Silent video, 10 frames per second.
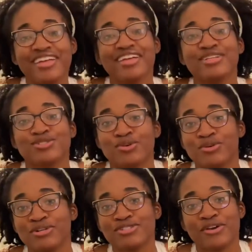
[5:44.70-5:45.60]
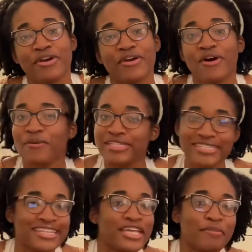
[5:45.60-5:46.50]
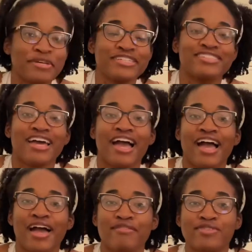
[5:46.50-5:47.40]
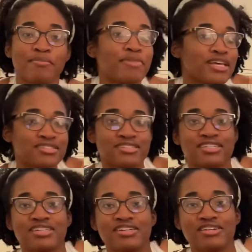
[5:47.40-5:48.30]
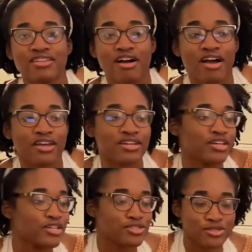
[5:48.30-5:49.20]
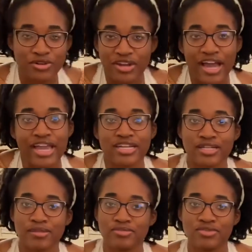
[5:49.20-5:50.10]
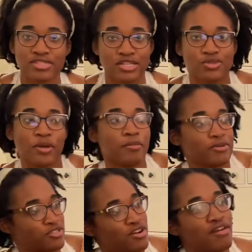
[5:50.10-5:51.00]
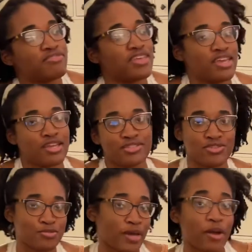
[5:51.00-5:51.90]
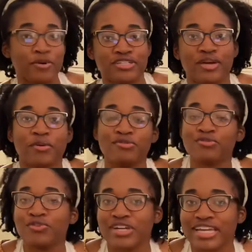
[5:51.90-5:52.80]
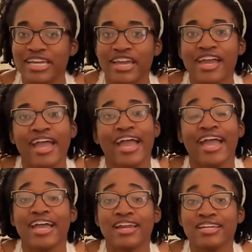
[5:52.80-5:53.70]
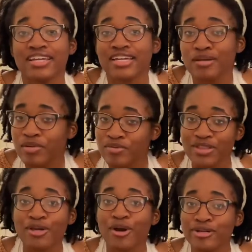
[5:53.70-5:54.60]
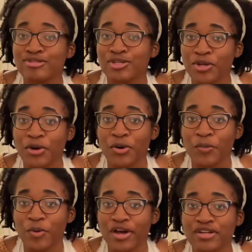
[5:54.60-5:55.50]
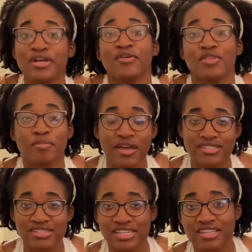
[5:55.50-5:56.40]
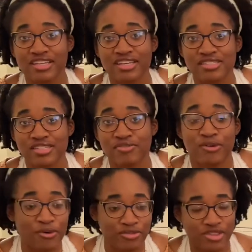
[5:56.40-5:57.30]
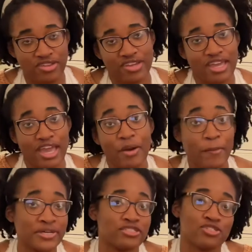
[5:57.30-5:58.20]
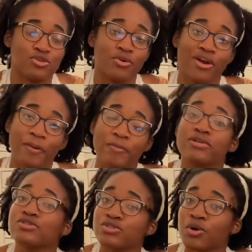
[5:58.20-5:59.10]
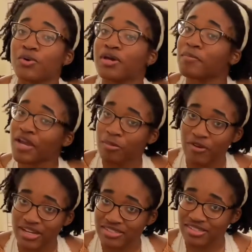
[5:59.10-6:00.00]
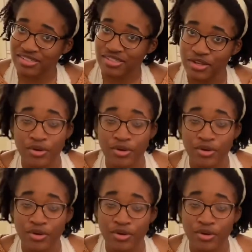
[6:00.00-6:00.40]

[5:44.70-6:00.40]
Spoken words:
Stores are always claiming to have the best deal on certain items, like 20% off this or buy one, get one free. And it can be really hard to know what the best deal is if you're only looking at one store. So compare prices.